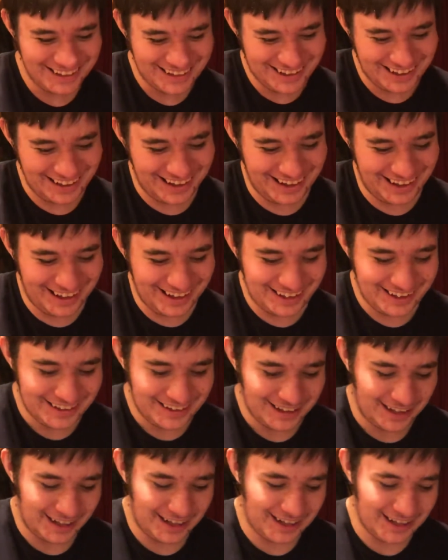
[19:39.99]
Fair
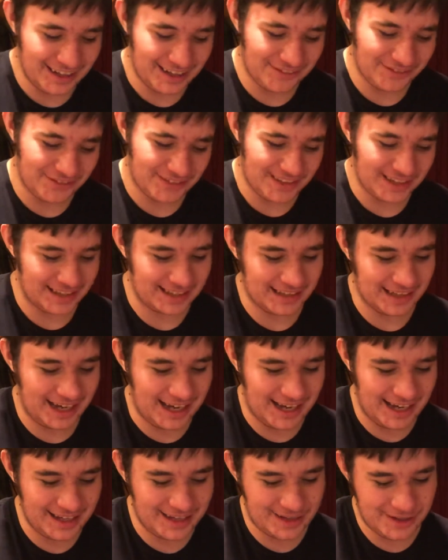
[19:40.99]
enough. Um, the
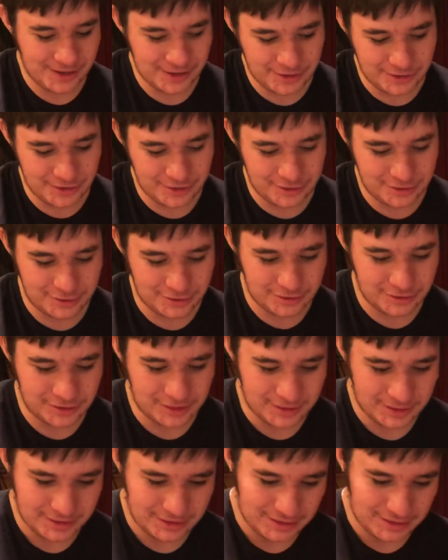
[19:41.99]
guy who